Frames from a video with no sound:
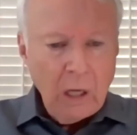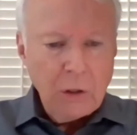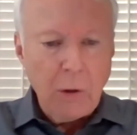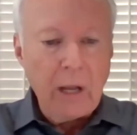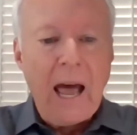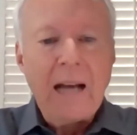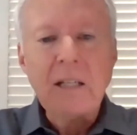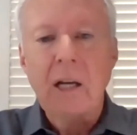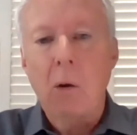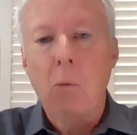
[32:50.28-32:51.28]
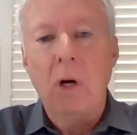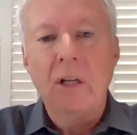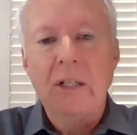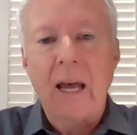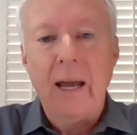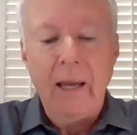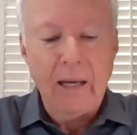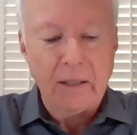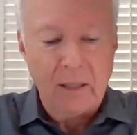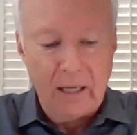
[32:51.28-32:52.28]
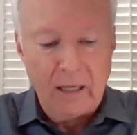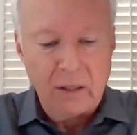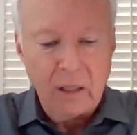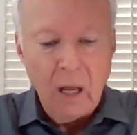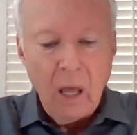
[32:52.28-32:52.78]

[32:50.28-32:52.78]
So the last thing I want to say is this,